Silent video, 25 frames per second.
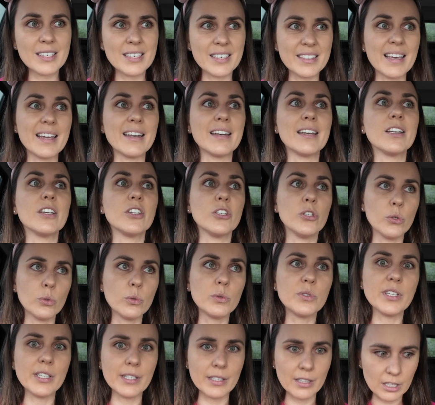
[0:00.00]
to then
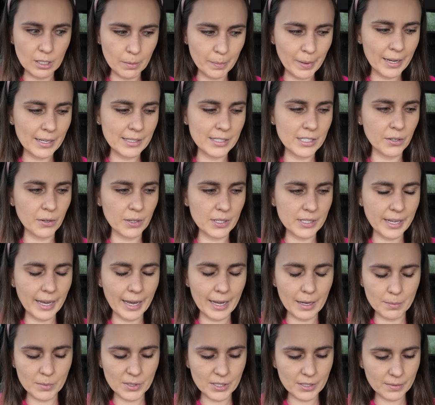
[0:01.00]
use in the main series
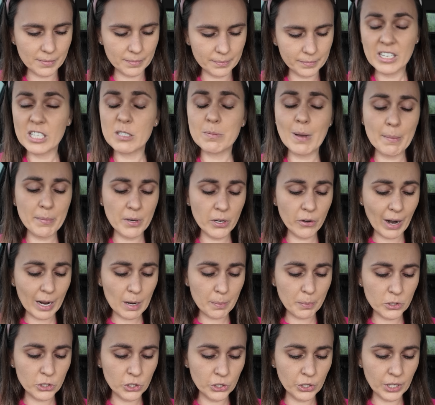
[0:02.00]
games. So this might be a great
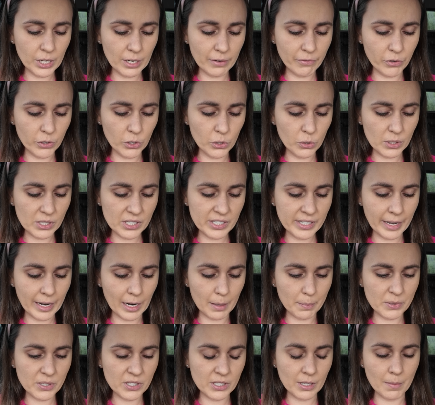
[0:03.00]
opportunity for you to set
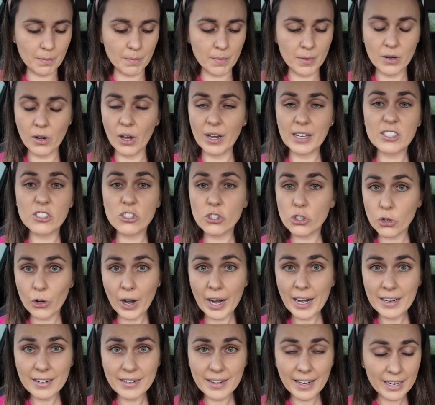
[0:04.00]
up some nice
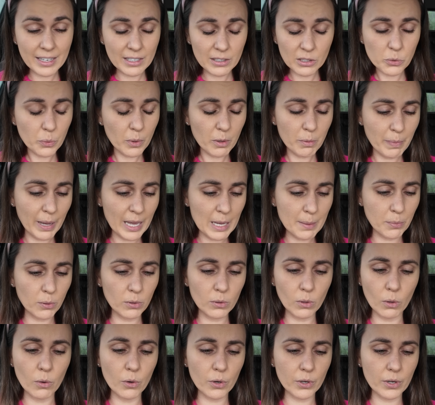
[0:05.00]
trade deals with
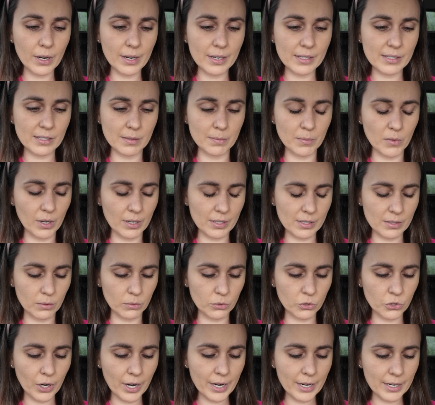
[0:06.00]
people, organize some nice
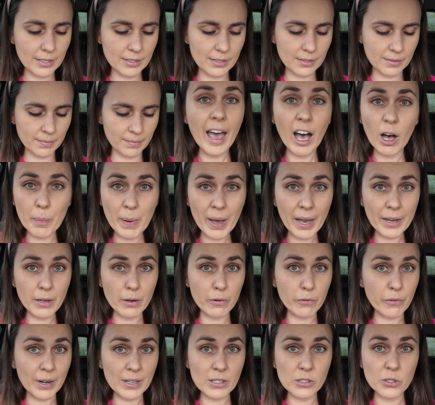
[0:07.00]
little trades, help out your
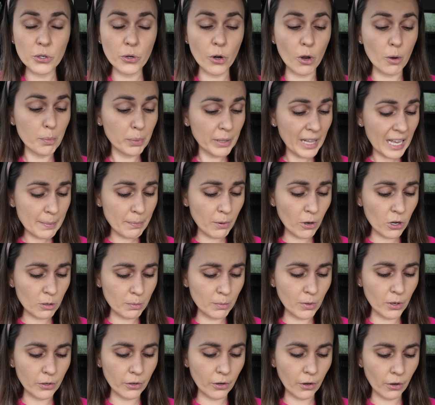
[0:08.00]
friends who don't play
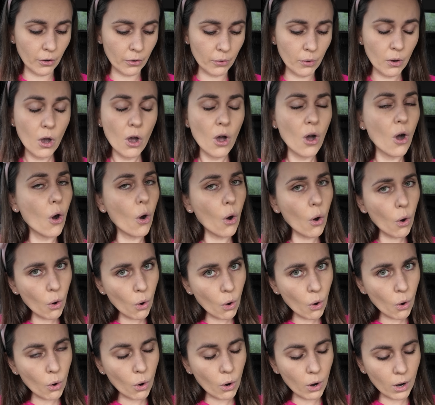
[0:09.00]
Pokemon Go,
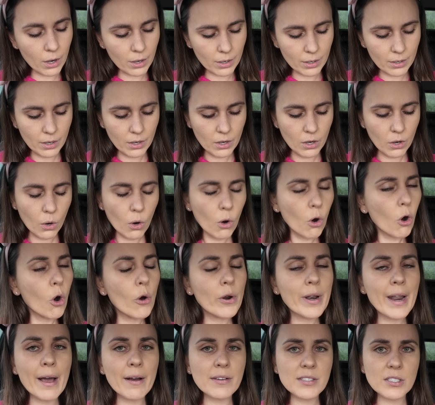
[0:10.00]
or
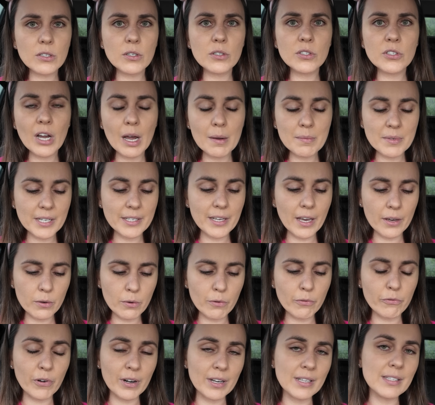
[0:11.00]
now's a good time to get
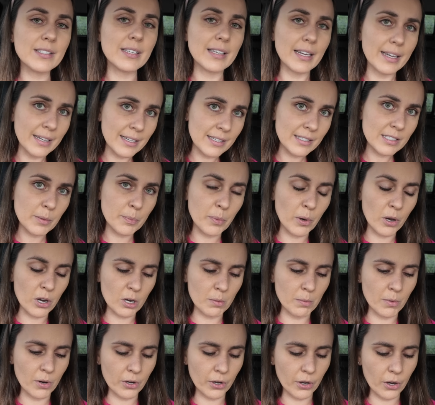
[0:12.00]
your friends into
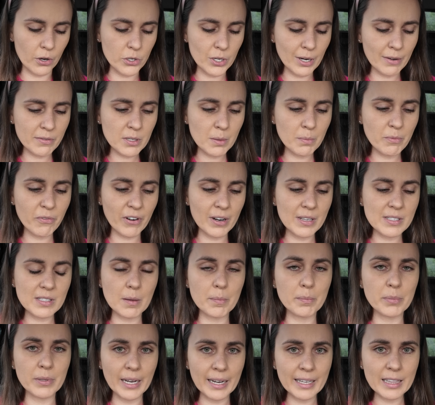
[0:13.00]
Pokemon Go. Do you have some friends
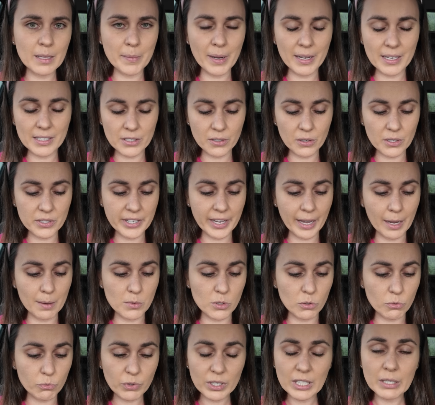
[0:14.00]
that play the main series
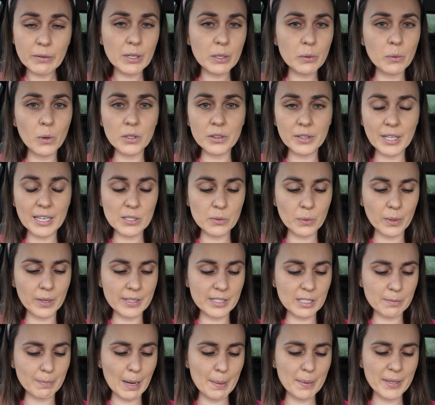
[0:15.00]
games, really want these
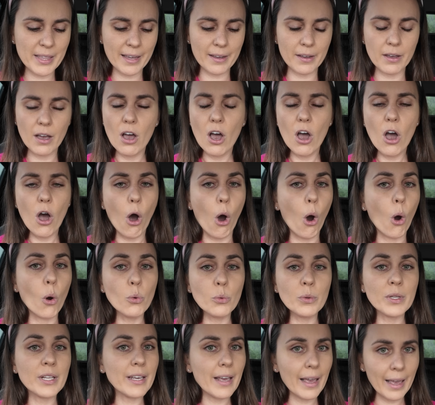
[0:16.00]
ones? Maybe they
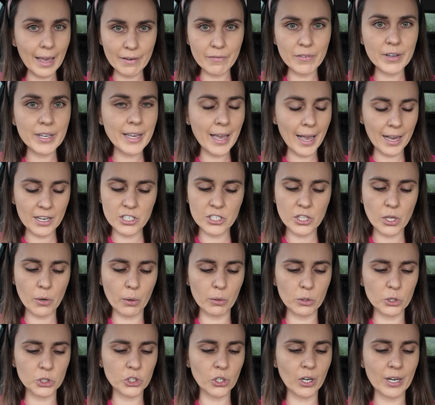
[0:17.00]
only ever catch their
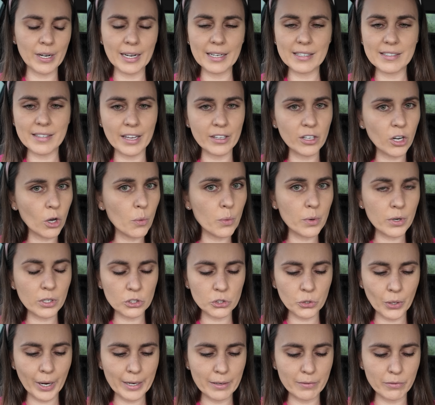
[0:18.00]
own shinies. They don't want
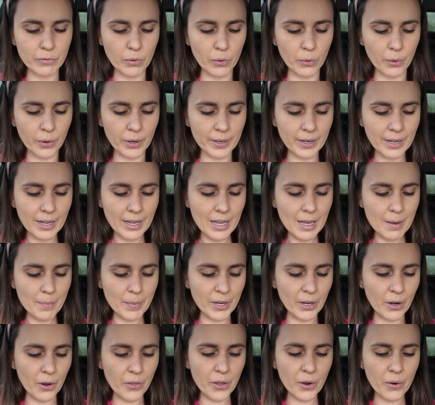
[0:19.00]
to trade for it,
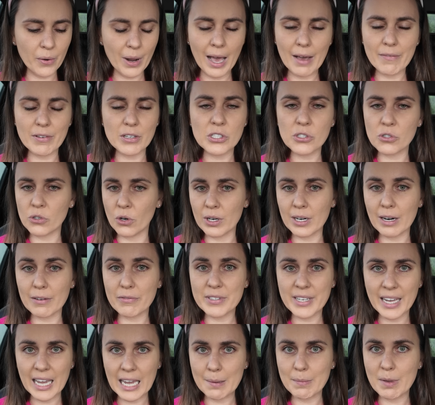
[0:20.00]
but they don't have a strong enough
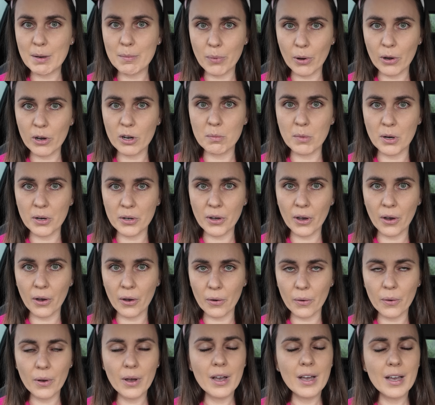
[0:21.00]
team in Pokemon
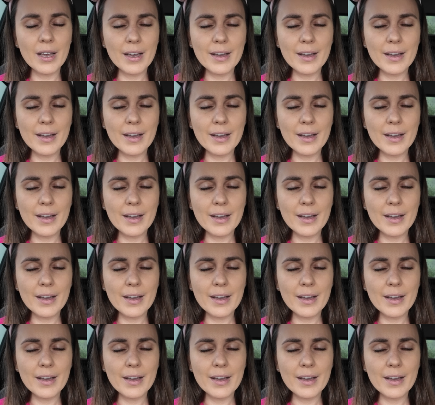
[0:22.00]
Go.